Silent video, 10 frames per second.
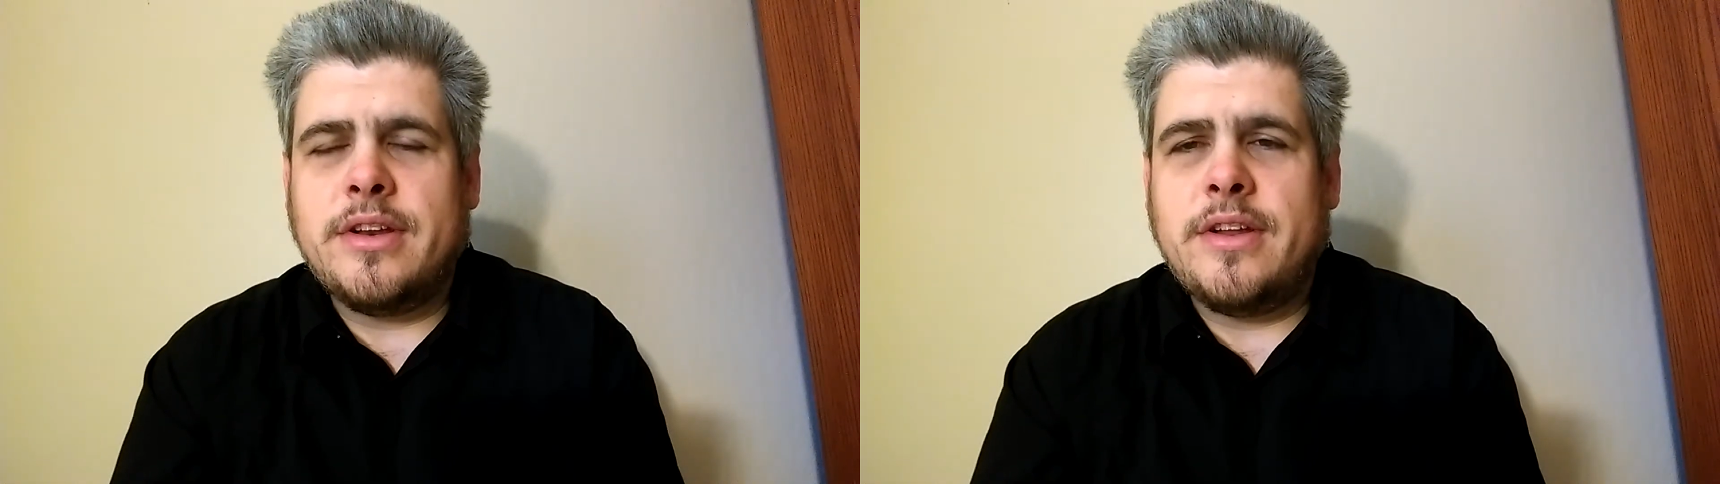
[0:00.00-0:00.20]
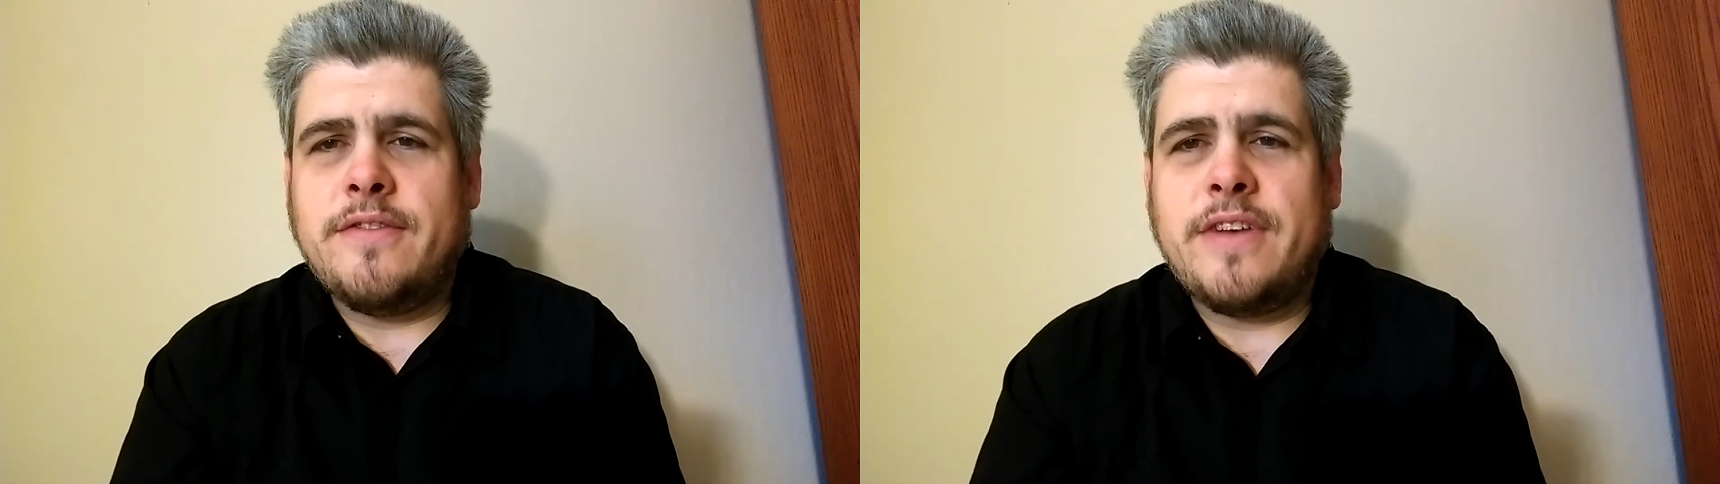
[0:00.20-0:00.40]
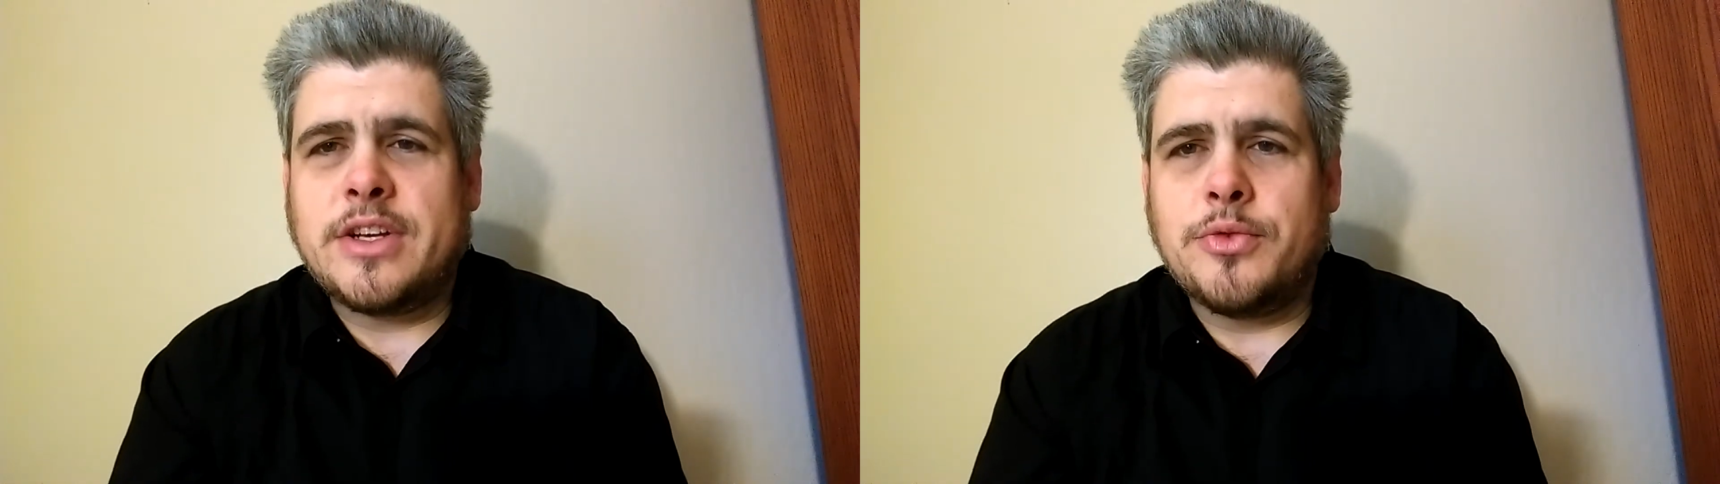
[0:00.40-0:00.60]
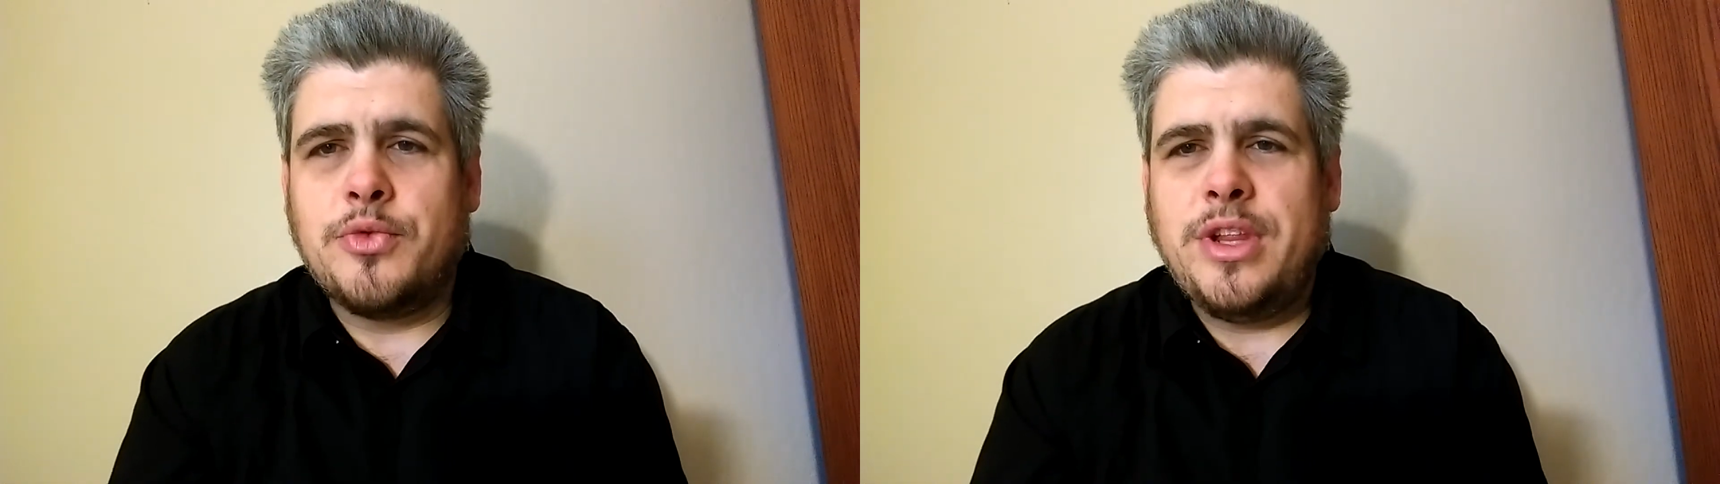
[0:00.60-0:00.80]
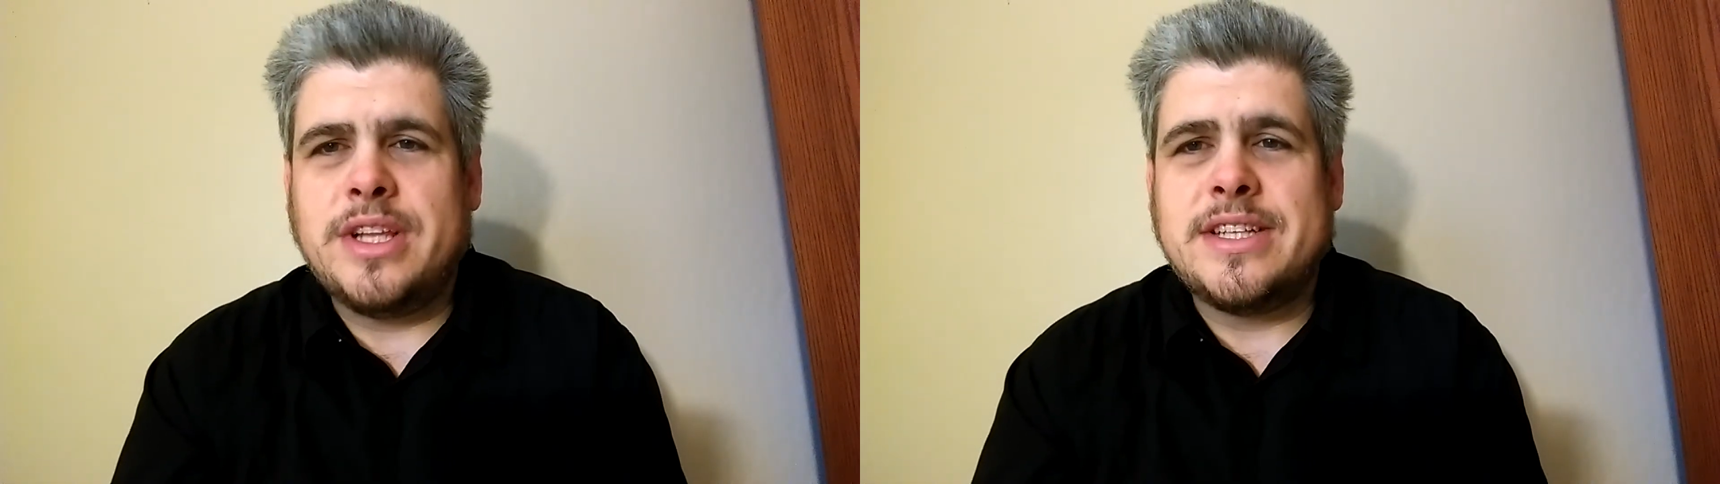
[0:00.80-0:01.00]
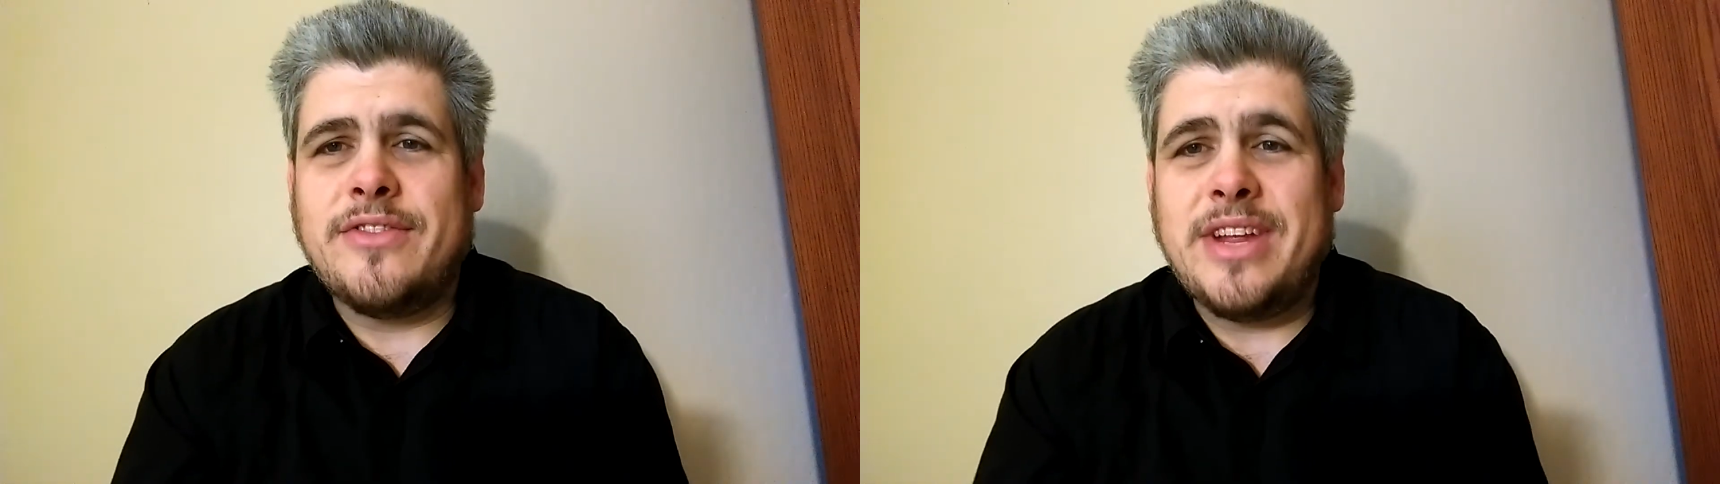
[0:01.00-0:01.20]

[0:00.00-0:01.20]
In fact, it really doesn't have